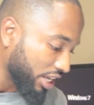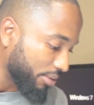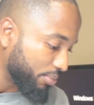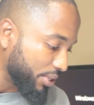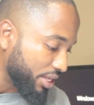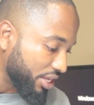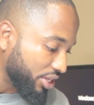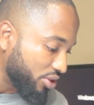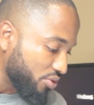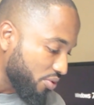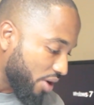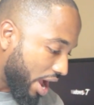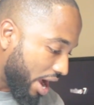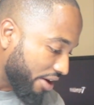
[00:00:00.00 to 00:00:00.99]
that
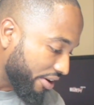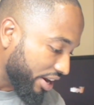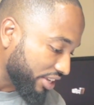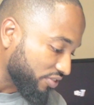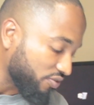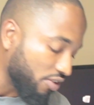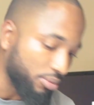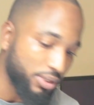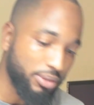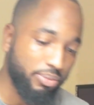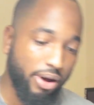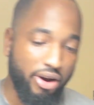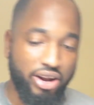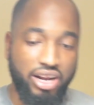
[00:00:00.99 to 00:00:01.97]
PQRS forms a
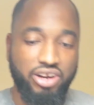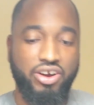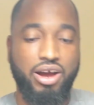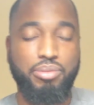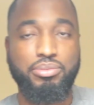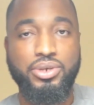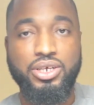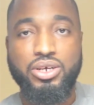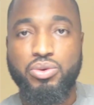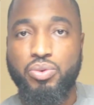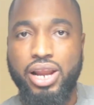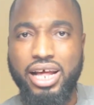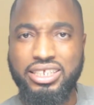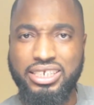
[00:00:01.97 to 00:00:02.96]
parallelogram.
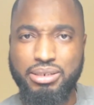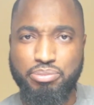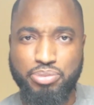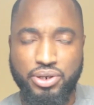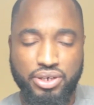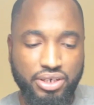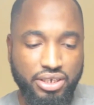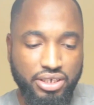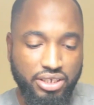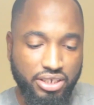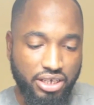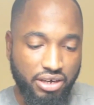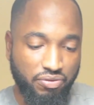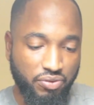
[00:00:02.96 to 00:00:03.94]
Well, that's simple.
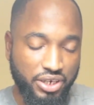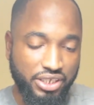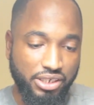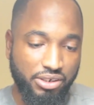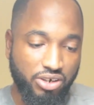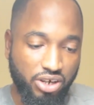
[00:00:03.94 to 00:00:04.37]
If we need to